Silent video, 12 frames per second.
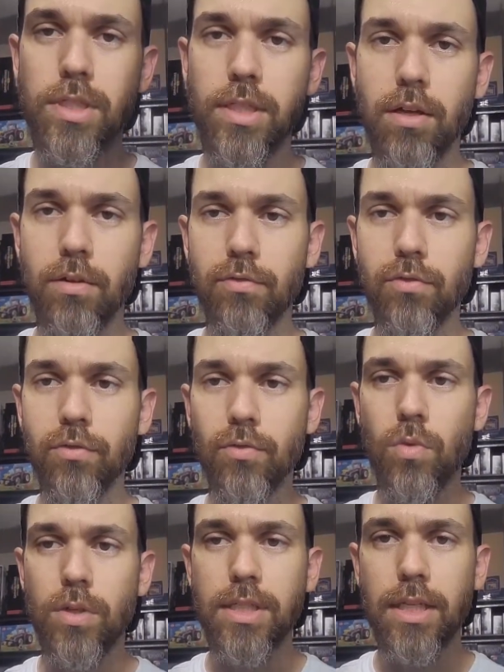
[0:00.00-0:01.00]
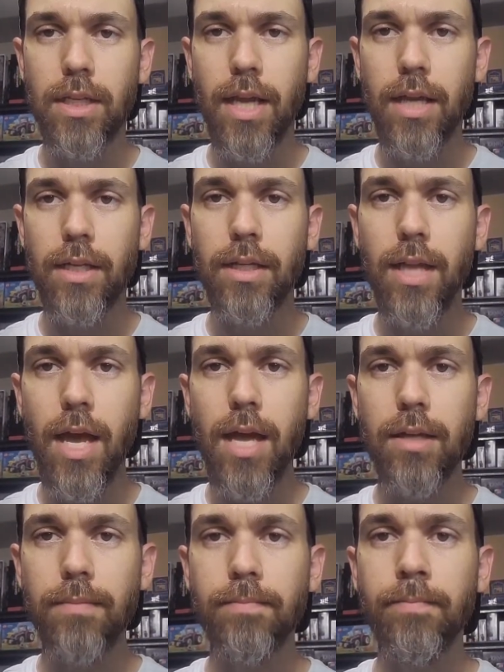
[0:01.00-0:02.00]
sell for
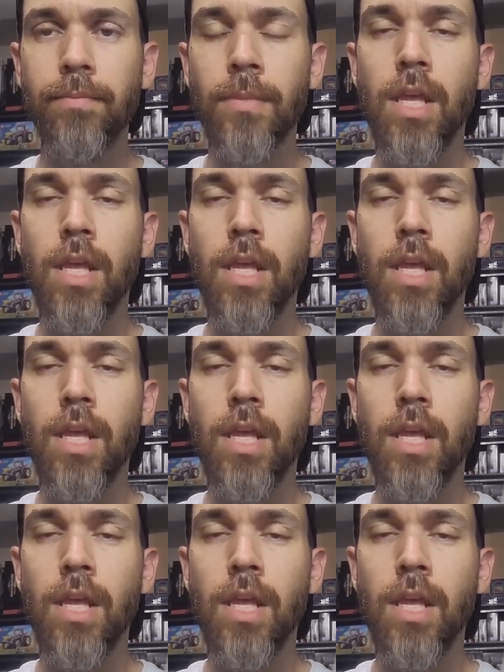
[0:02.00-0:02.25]
$14.99. Of